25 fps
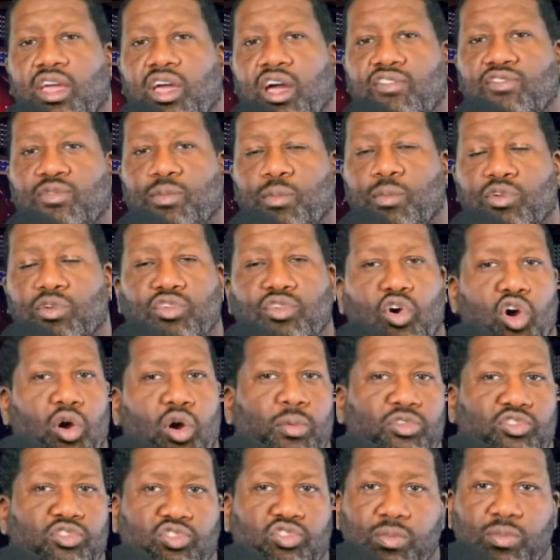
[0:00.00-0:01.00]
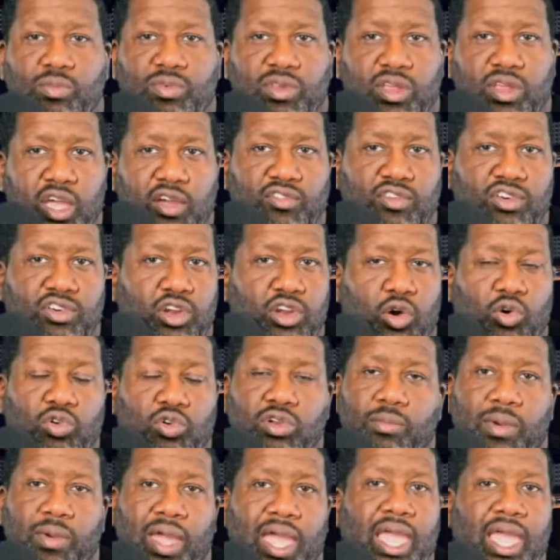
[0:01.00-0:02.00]
of the most horrible treatment ever
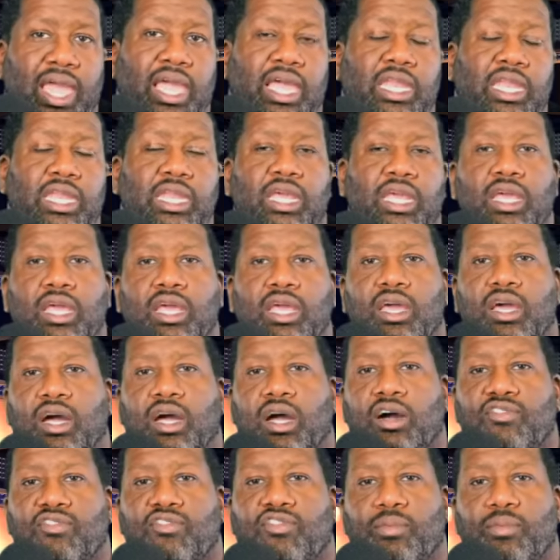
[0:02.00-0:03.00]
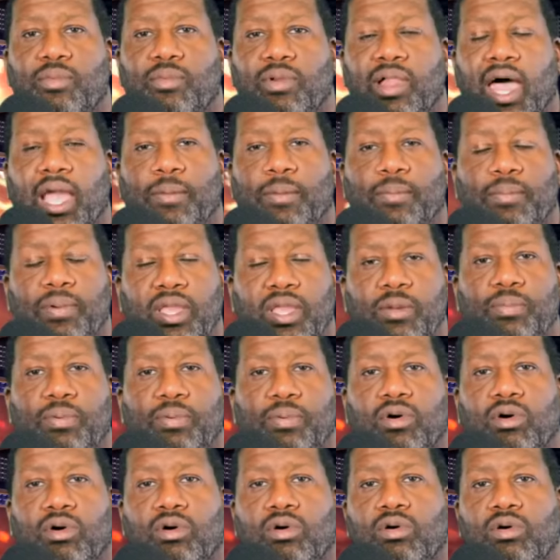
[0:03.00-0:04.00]
known to man uh, for black
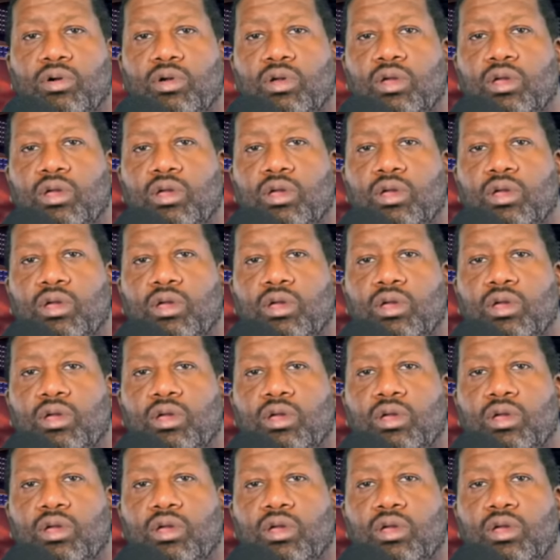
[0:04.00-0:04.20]
people.